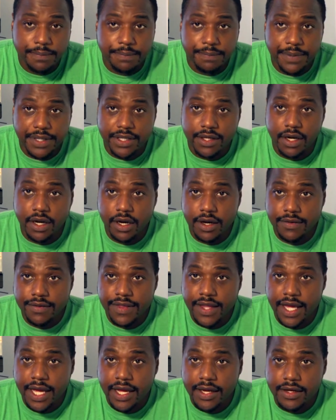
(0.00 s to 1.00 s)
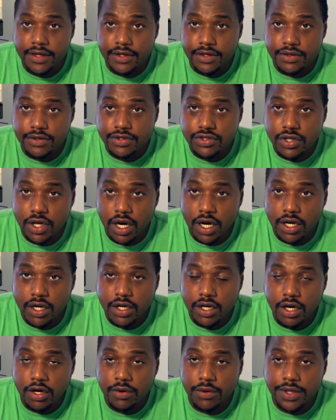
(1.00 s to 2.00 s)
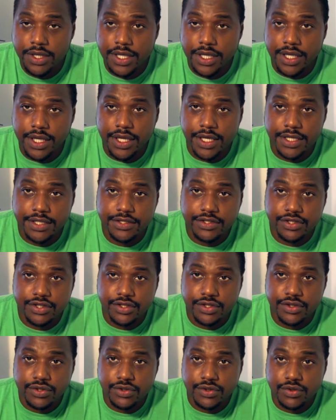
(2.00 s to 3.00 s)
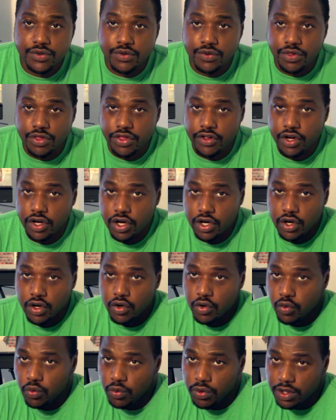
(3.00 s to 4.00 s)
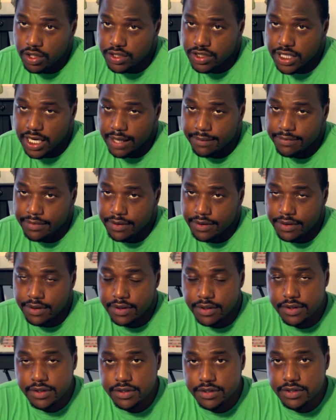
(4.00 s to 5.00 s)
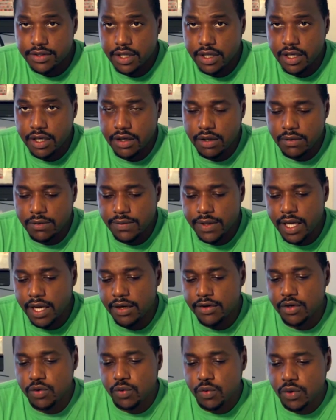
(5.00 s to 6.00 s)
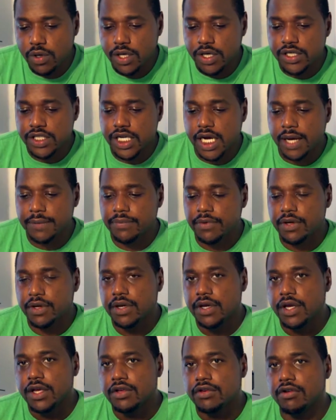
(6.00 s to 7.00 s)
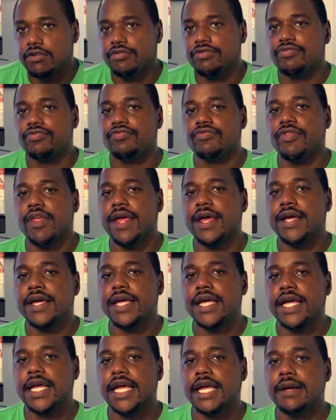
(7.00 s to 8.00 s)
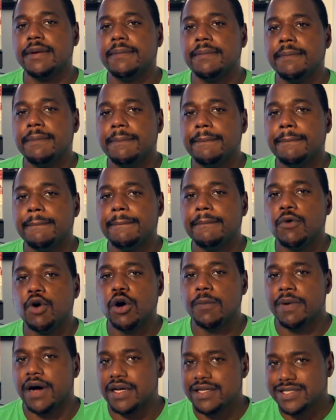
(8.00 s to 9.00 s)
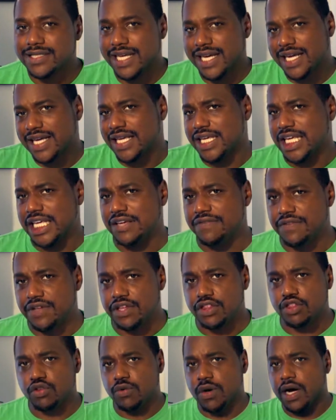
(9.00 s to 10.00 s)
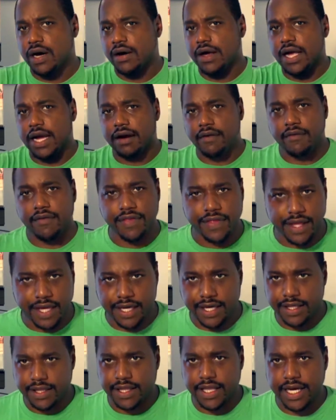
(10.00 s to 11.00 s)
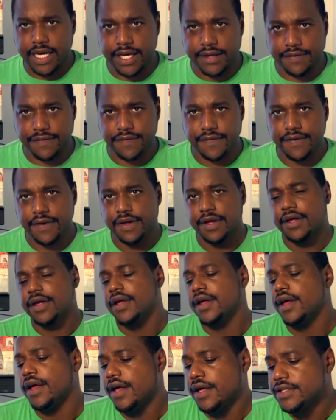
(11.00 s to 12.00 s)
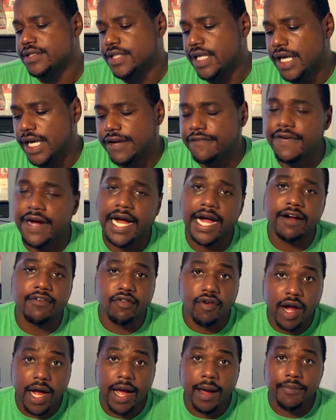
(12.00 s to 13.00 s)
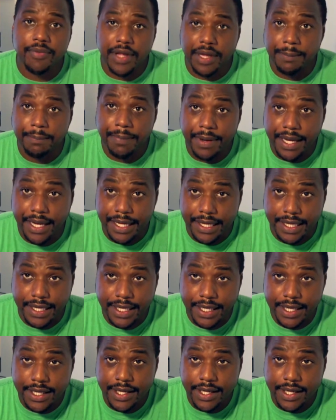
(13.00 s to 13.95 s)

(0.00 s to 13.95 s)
Beyond that, you start going into the water chapter. So now in the water chapter, you're thinking more about staying even throughout everything in life. Say if I robbed a bank